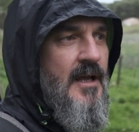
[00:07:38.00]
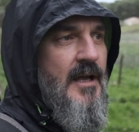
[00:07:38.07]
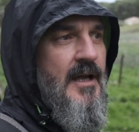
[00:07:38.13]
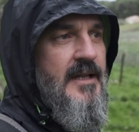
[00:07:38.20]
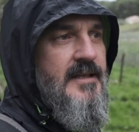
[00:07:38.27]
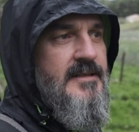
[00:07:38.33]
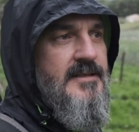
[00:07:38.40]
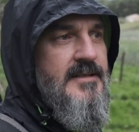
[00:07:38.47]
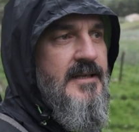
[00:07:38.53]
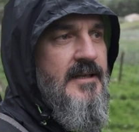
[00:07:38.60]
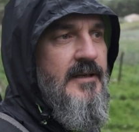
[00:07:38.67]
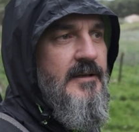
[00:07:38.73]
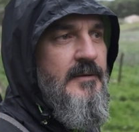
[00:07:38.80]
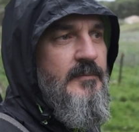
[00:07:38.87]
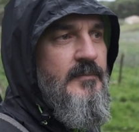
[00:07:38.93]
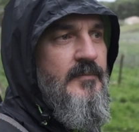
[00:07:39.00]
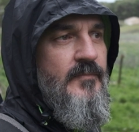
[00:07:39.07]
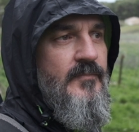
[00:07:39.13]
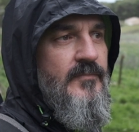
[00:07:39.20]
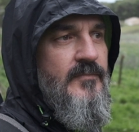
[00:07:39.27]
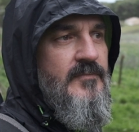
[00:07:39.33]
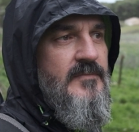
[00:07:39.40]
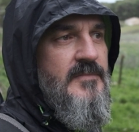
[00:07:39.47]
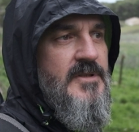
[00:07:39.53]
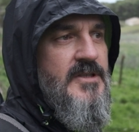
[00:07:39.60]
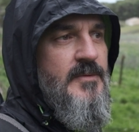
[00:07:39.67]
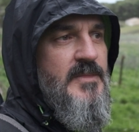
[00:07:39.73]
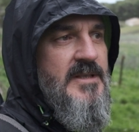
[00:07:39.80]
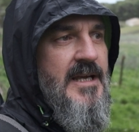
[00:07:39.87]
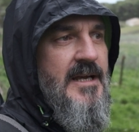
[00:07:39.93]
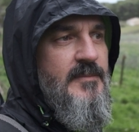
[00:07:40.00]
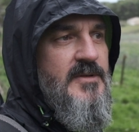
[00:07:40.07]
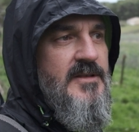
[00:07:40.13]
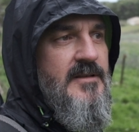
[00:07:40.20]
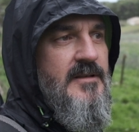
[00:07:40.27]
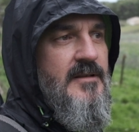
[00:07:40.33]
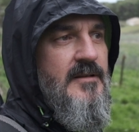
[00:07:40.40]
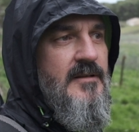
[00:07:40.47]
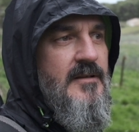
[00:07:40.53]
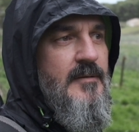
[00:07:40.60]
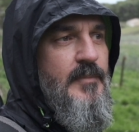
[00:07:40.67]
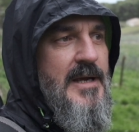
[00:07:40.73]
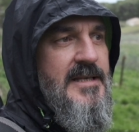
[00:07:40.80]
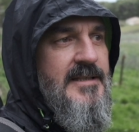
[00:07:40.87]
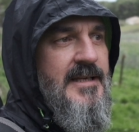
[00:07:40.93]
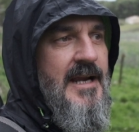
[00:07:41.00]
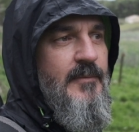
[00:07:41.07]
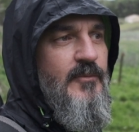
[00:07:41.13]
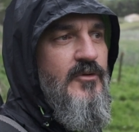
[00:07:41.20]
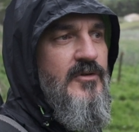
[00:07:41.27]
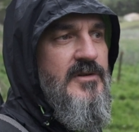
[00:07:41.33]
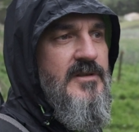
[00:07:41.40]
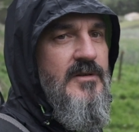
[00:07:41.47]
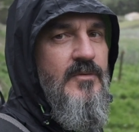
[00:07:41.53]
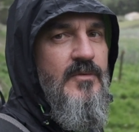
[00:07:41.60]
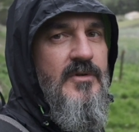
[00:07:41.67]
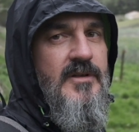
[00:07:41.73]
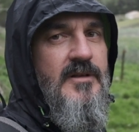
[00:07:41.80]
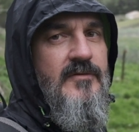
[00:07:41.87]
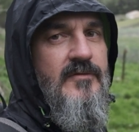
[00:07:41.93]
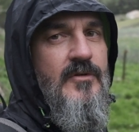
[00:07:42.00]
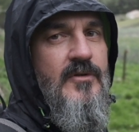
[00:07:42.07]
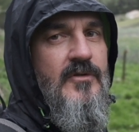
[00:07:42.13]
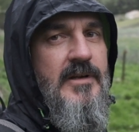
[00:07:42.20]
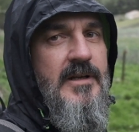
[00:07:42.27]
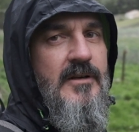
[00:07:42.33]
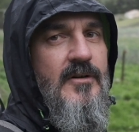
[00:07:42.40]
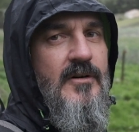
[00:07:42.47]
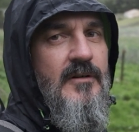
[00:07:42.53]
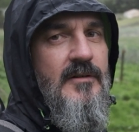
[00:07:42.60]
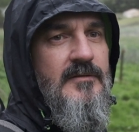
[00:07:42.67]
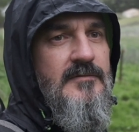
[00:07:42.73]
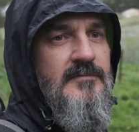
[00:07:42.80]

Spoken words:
and sometimes the best camera is the one you've already got.